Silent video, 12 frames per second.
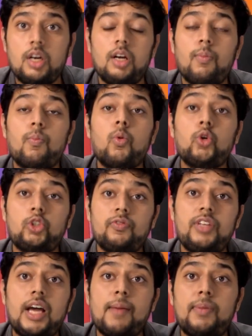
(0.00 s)
Most of
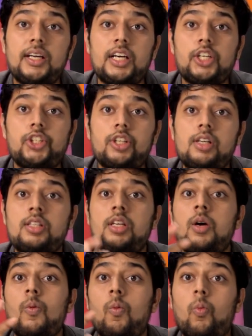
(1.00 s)
the applications,
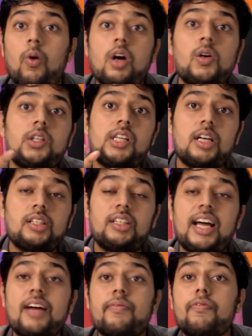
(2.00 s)
one or the other
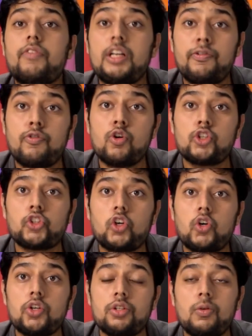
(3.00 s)
time, will force
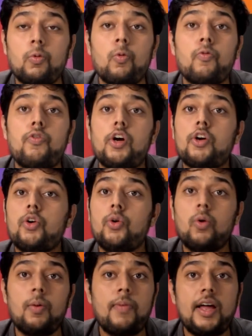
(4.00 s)
close for
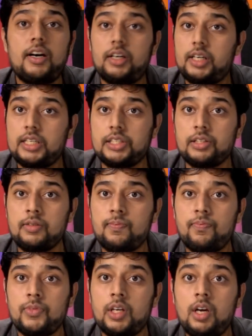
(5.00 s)
no apparent reason.
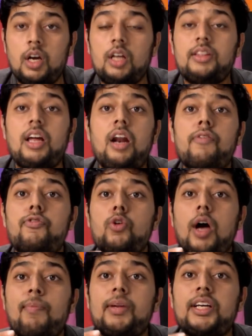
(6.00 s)
There are a few
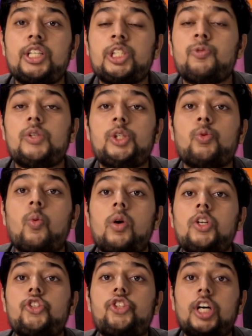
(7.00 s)
applications which
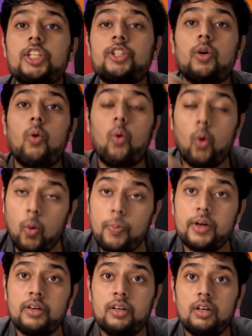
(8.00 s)
won't just
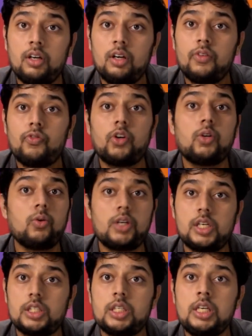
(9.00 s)
open for no
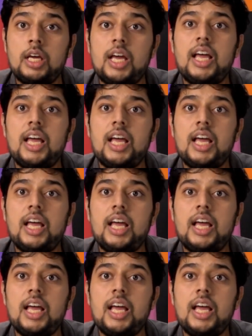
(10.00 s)
reason.